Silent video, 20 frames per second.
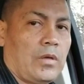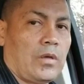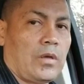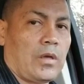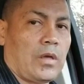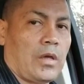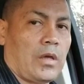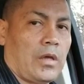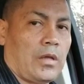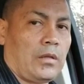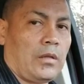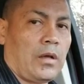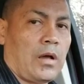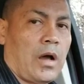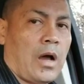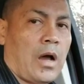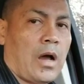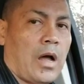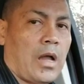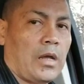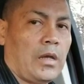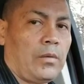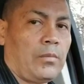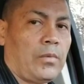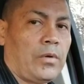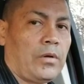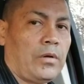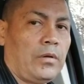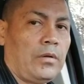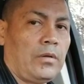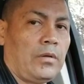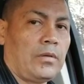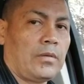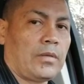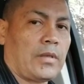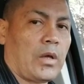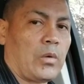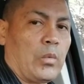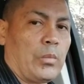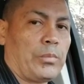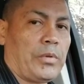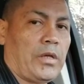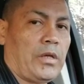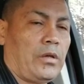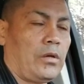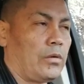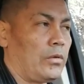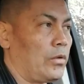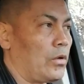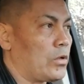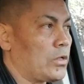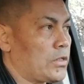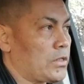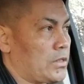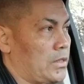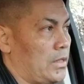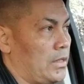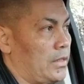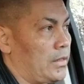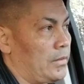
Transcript: And Hollywood, that would be your north side.